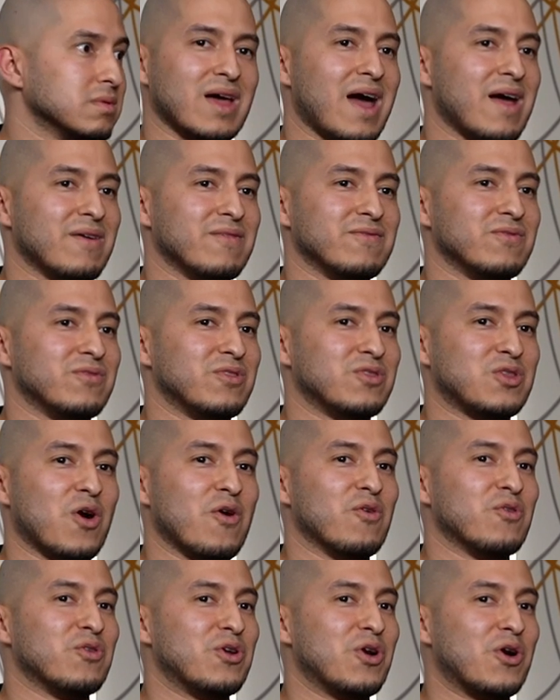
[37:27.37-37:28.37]
I
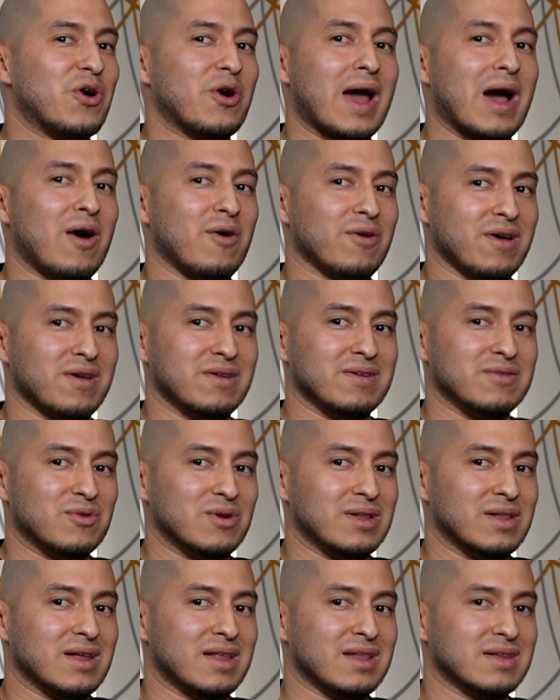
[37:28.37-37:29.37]
don't nerd out on
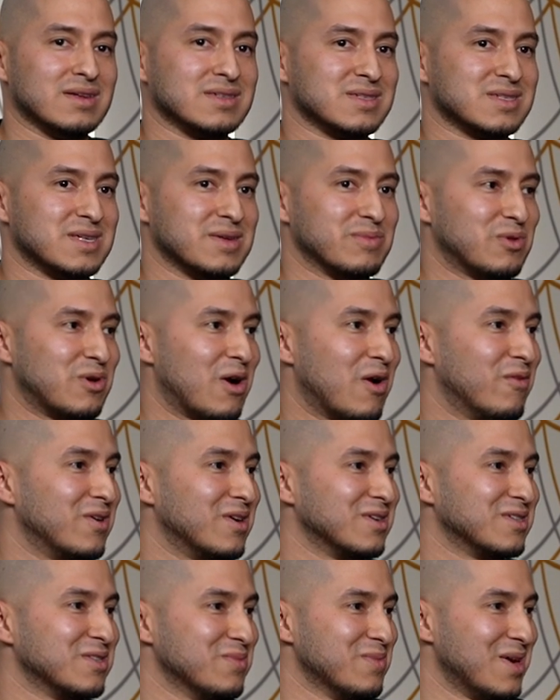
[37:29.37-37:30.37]
Relentless Tim
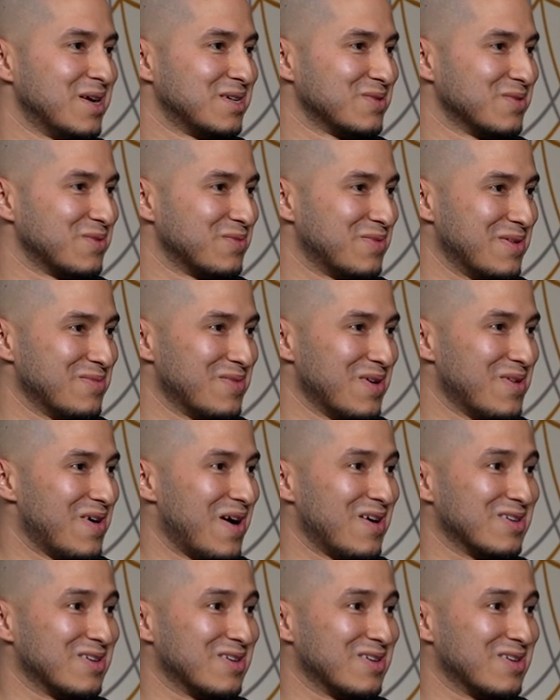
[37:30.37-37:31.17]
Grover too much oh, with people.